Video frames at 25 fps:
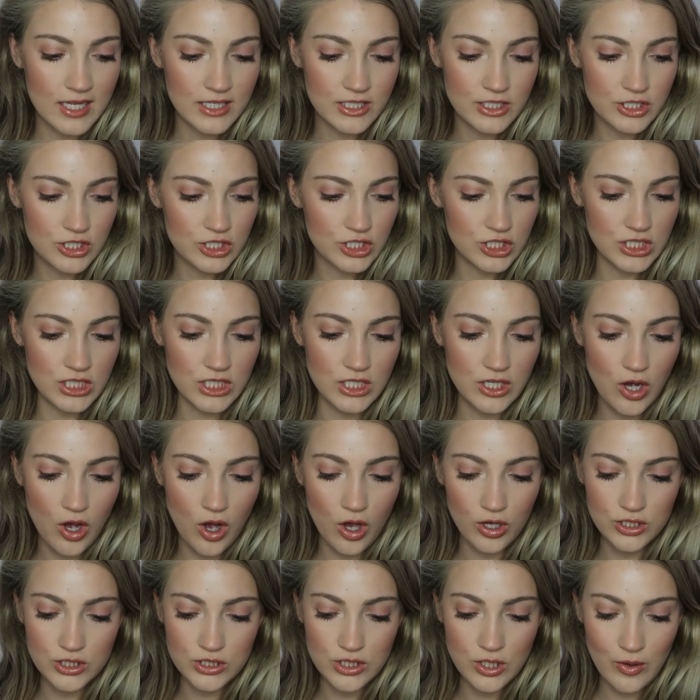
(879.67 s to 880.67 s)
then she
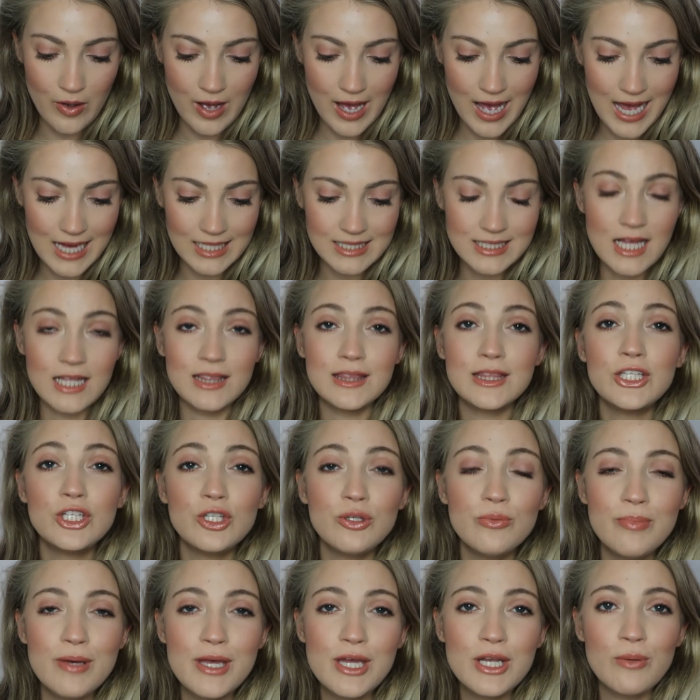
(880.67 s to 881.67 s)
also adds a
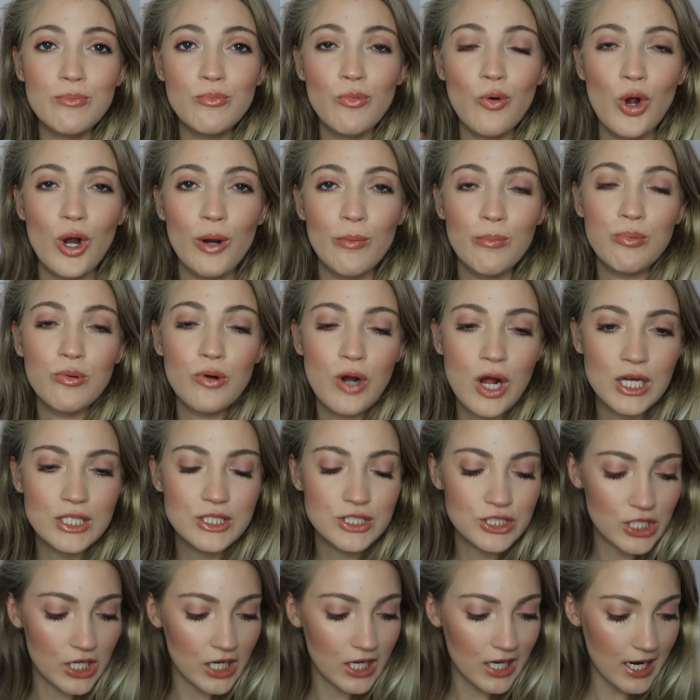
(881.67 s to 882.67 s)
little bit more
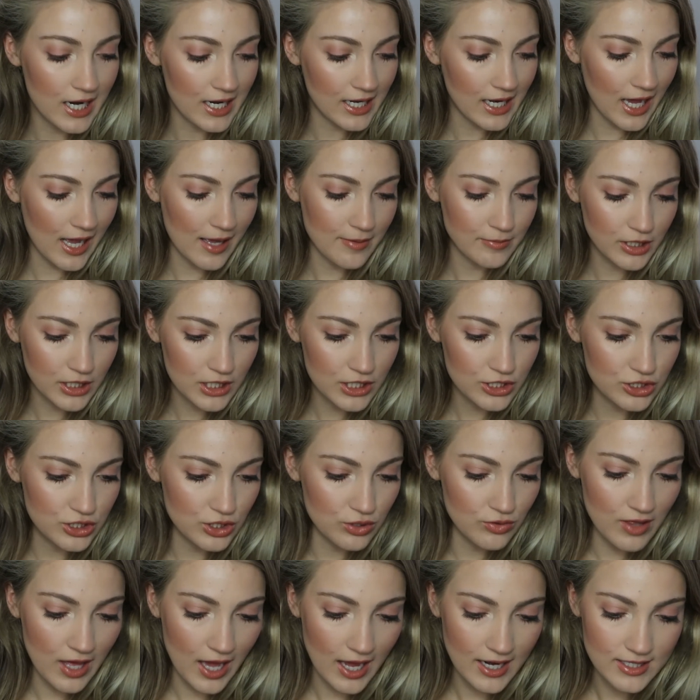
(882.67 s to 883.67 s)
bronzer, and I'm going to
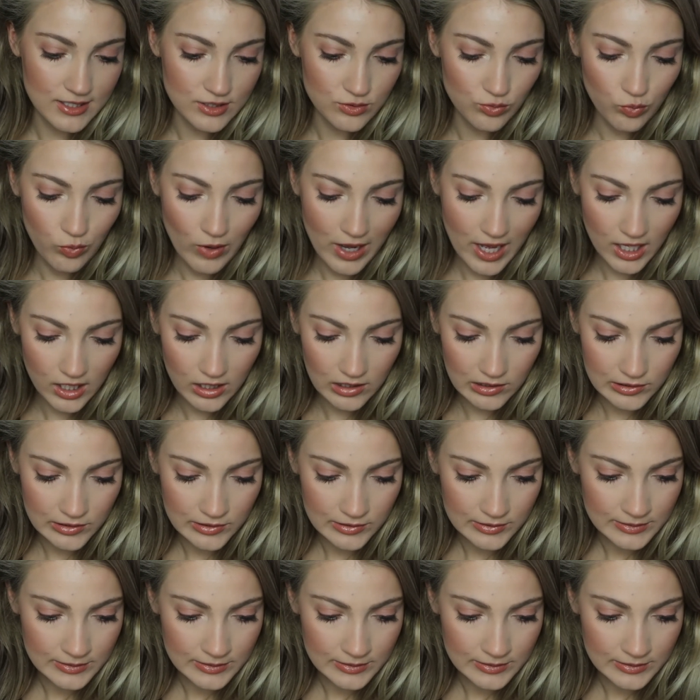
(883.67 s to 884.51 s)
do that as well.